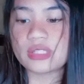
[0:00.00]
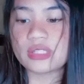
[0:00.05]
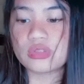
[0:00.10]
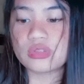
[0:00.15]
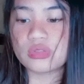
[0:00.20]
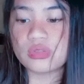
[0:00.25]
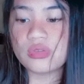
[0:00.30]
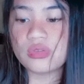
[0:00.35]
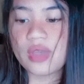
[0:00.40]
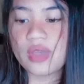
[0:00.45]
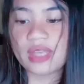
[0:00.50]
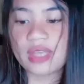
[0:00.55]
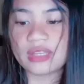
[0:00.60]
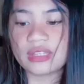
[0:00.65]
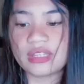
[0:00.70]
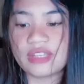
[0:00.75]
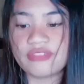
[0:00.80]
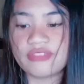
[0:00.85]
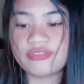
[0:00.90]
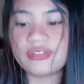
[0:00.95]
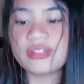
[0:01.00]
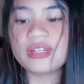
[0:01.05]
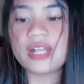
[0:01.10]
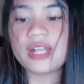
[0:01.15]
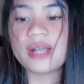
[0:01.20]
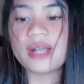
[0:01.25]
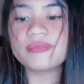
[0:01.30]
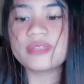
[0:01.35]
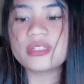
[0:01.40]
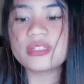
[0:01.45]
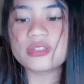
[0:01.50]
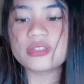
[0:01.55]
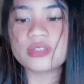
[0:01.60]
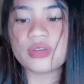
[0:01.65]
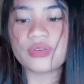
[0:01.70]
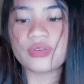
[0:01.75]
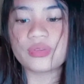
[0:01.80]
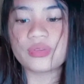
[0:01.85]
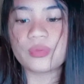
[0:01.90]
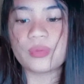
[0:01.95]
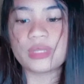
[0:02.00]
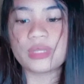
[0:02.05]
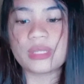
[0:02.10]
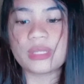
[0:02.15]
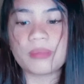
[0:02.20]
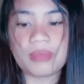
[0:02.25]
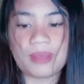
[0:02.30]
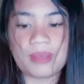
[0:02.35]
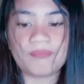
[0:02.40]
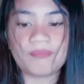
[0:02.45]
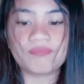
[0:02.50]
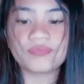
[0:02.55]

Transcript: to and lifted up the stone with a beam.